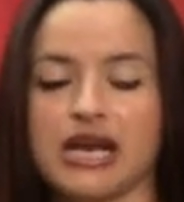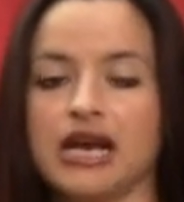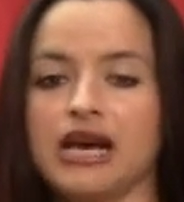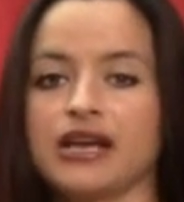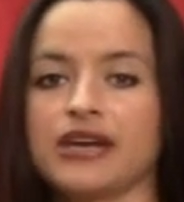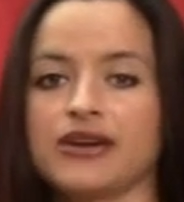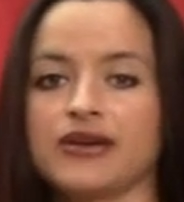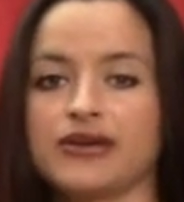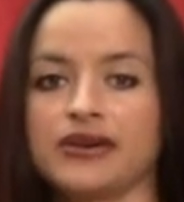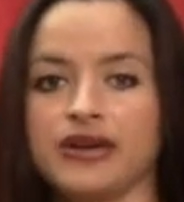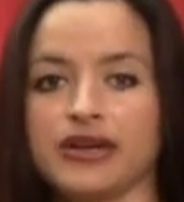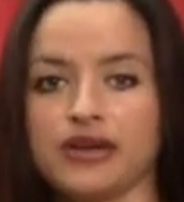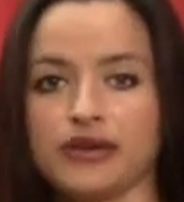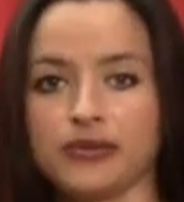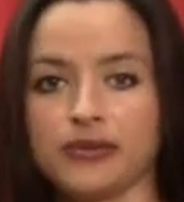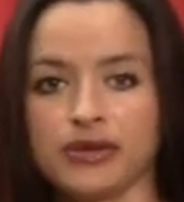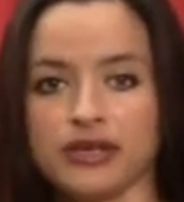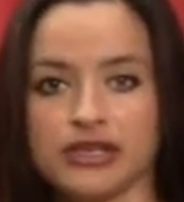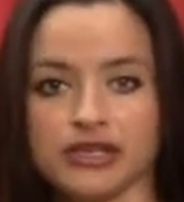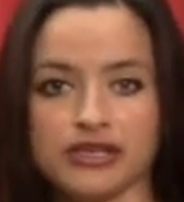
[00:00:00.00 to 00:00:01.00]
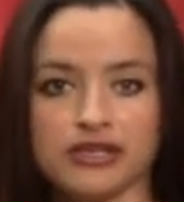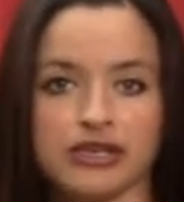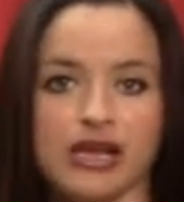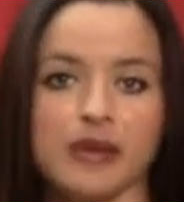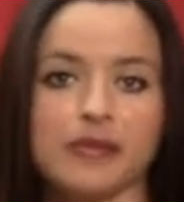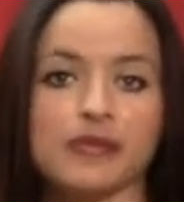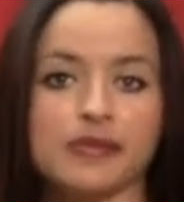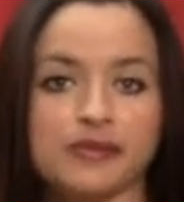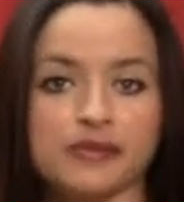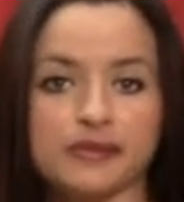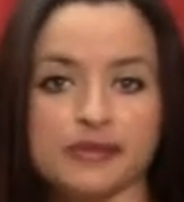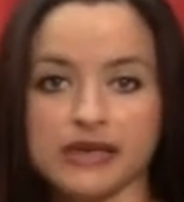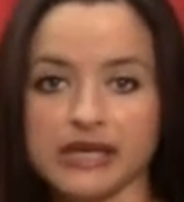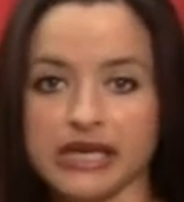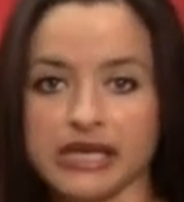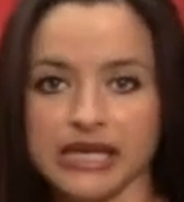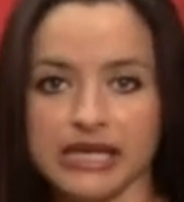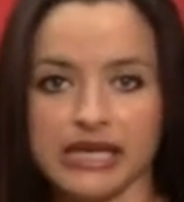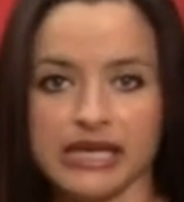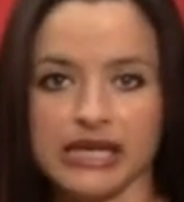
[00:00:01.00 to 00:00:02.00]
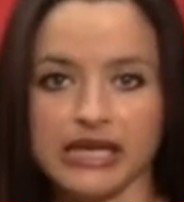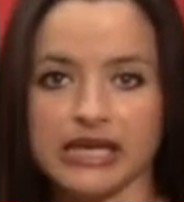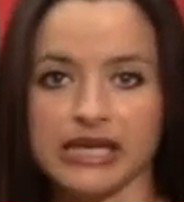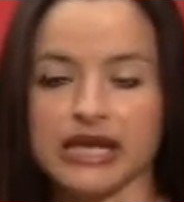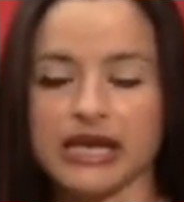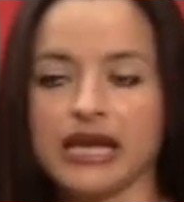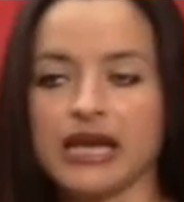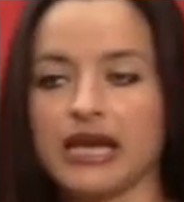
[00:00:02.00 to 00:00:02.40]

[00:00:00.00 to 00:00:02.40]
honoring when they stop bleeding,